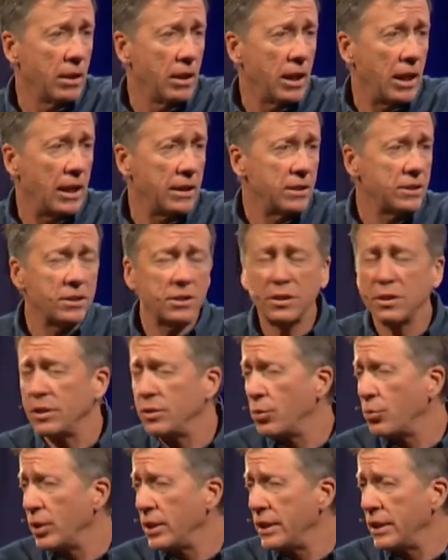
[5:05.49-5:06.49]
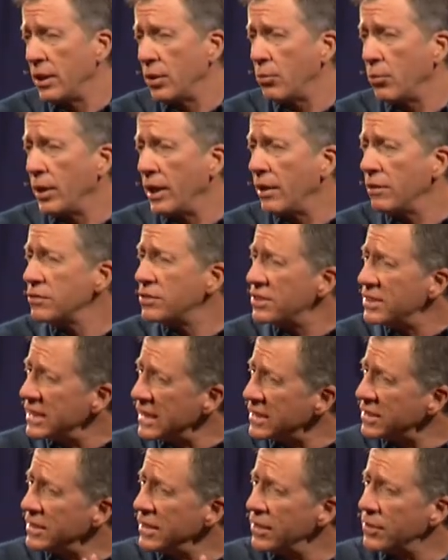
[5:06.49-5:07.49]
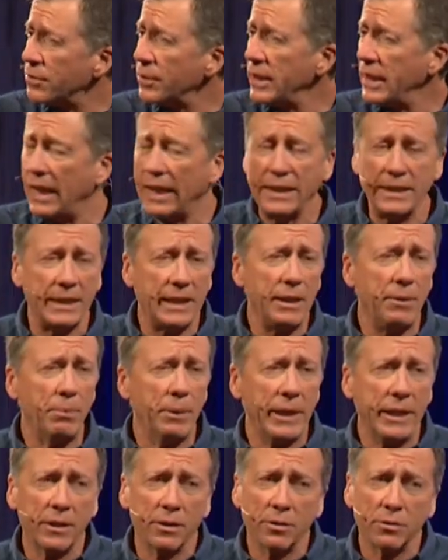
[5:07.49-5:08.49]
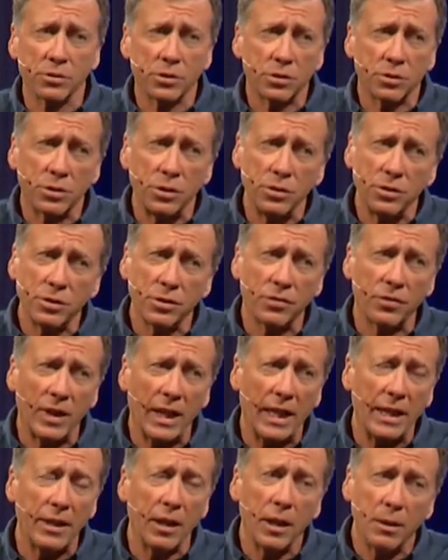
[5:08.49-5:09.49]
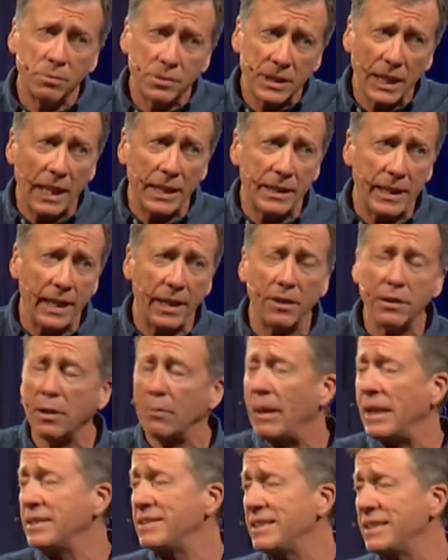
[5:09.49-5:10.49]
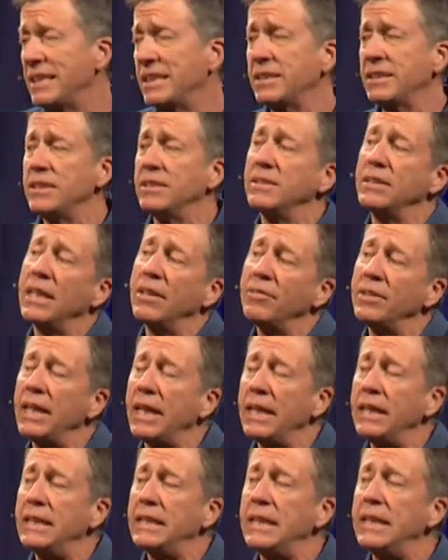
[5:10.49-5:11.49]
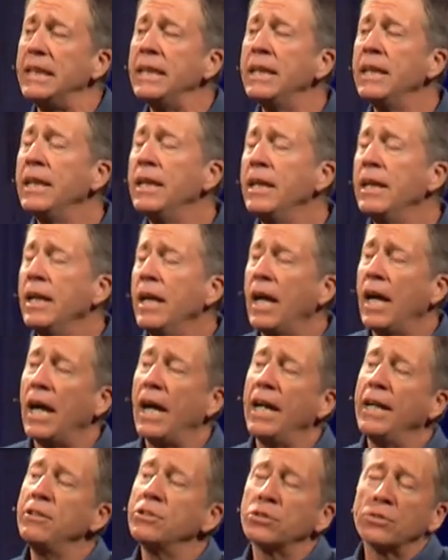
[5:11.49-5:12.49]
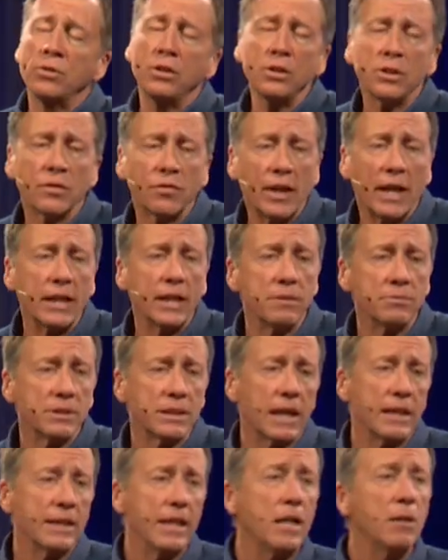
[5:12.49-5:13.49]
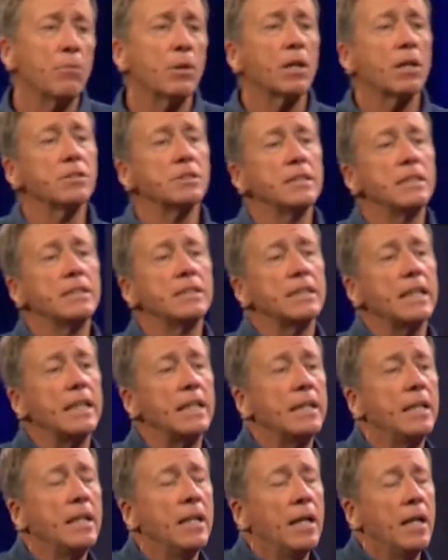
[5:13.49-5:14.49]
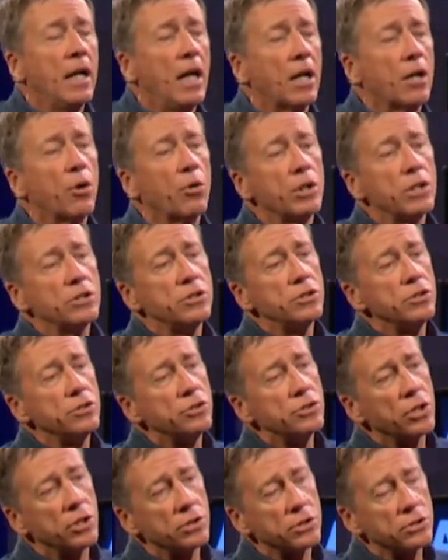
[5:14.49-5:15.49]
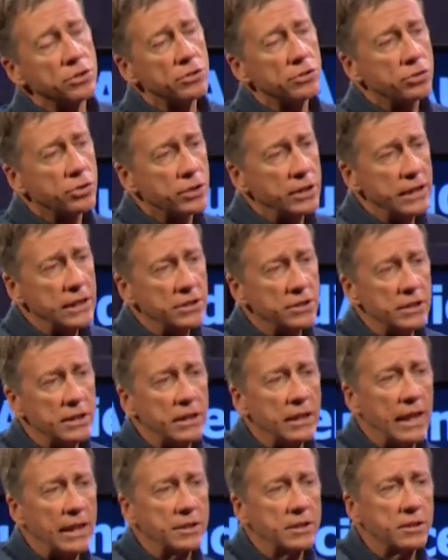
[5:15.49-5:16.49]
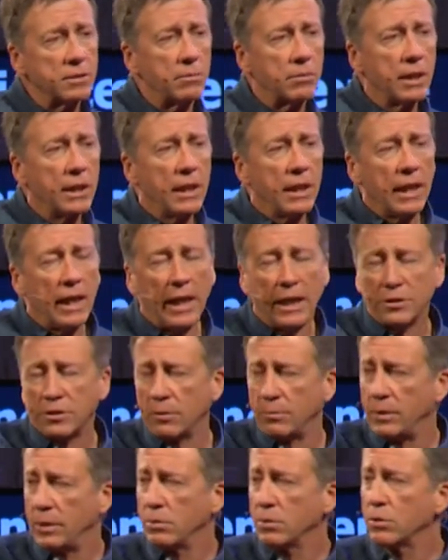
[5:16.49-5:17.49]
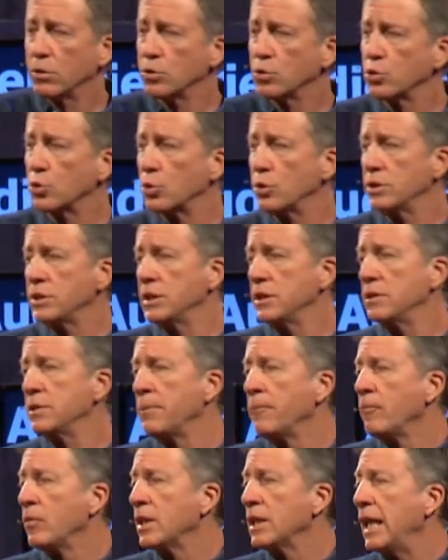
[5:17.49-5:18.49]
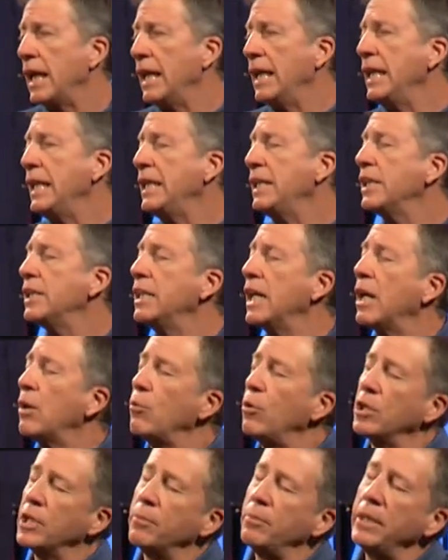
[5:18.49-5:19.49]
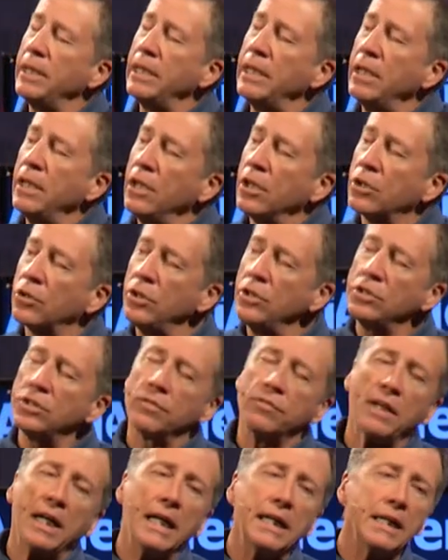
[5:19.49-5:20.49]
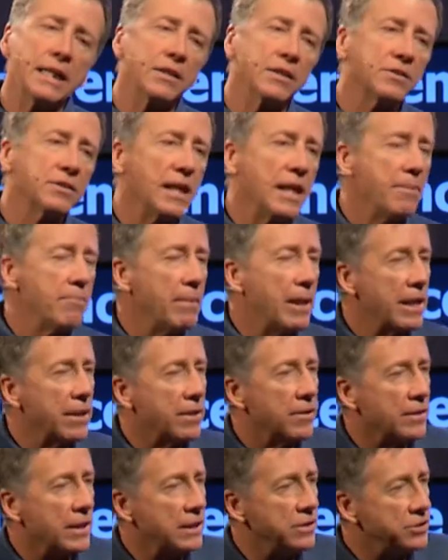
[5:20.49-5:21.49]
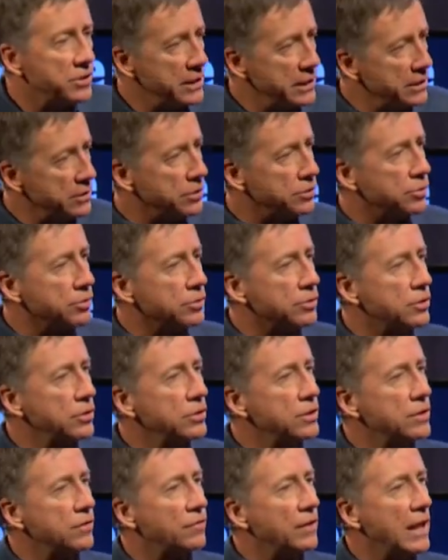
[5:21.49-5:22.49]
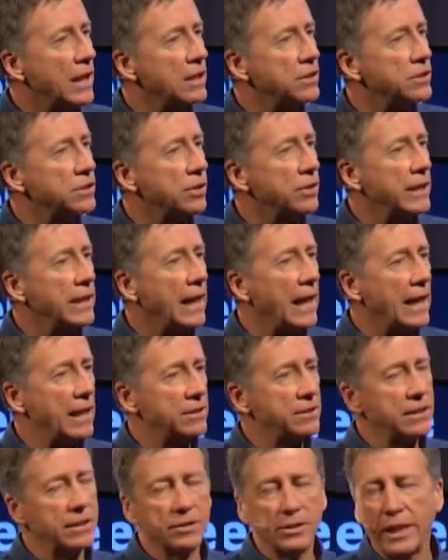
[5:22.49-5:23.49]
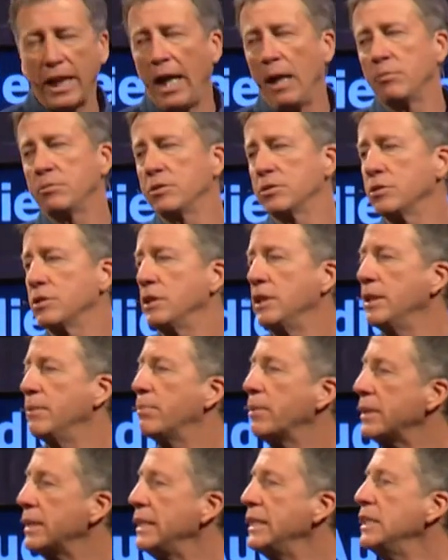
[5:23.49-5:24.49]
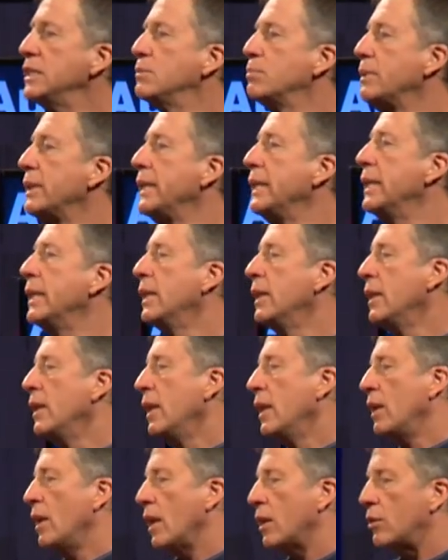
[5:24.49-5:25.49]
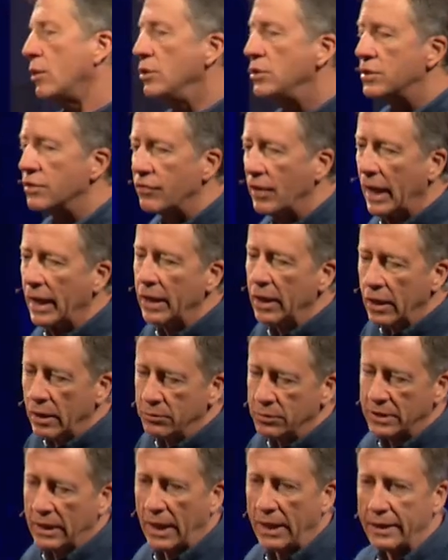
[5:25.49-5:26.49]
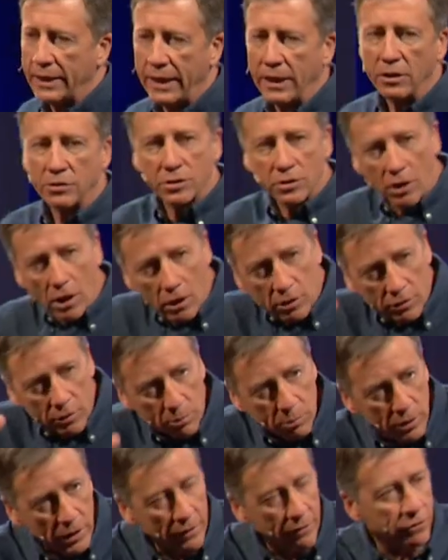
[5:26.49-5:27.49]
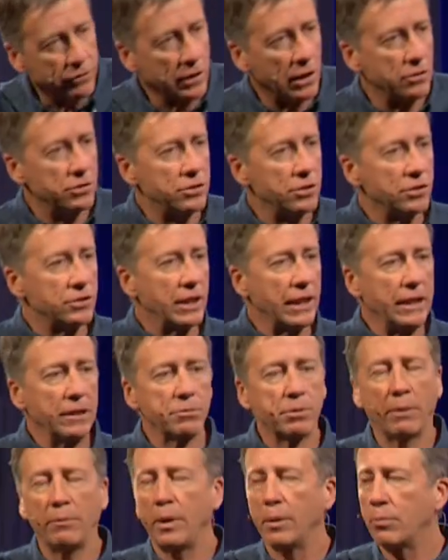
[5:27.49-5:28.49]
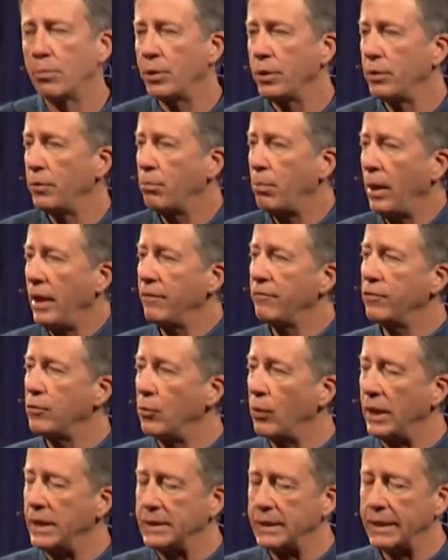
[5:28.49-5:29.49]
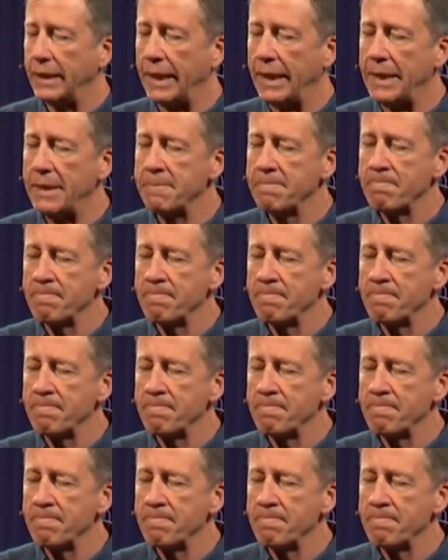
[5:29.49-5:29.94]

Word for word: Uh, this is in, written in around 63 AD. Peter was crucified upside down about 67 AD. Uh, he was crucified upside down because he said, according to church tradition and some extra biblical sources, that he did not want to be crucified in the same manner that Jesus was crucified. So he asked his captors, could he please be crucified upside down, so all the blood flowed to his head. Probably a pretty painful way to die.